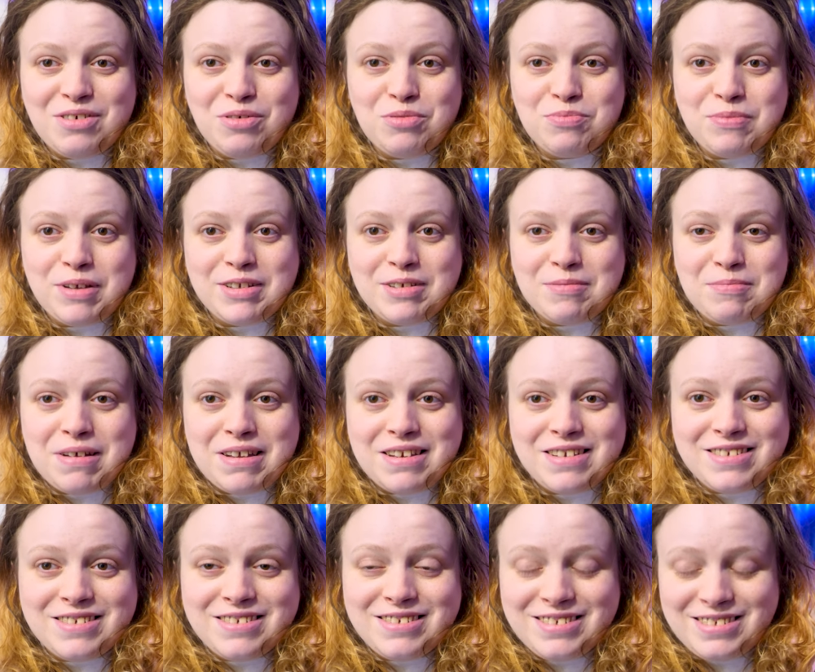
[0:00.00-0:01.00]
would make it
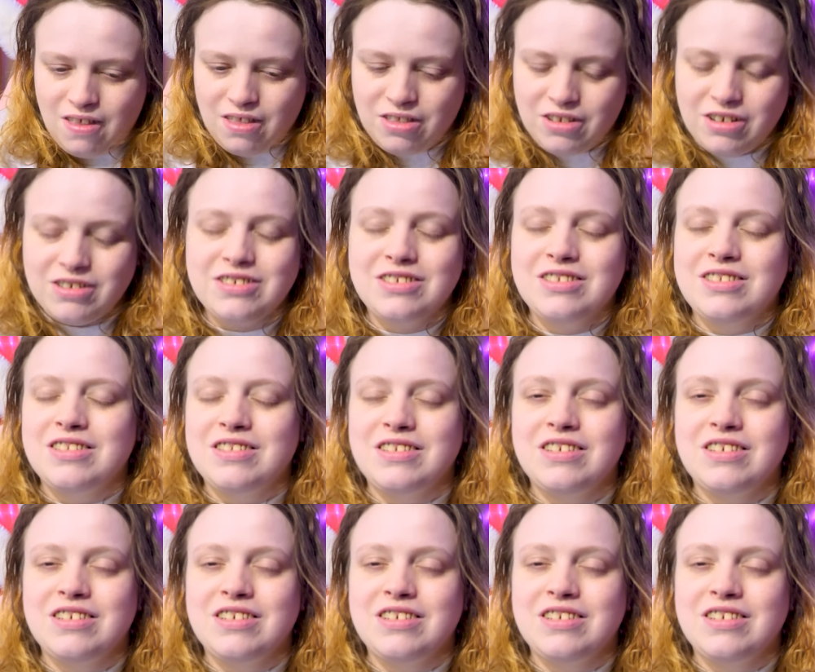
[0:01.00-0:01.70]
better. There's